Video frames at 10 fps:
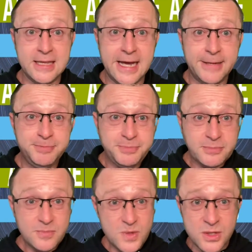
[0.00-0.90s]
that.
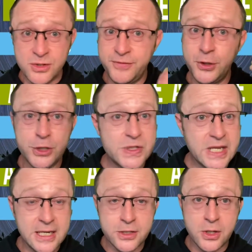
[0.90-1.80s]
So if you're just
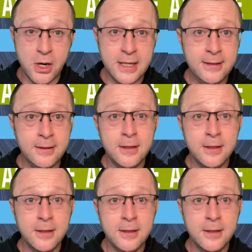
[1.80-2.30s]
getting started,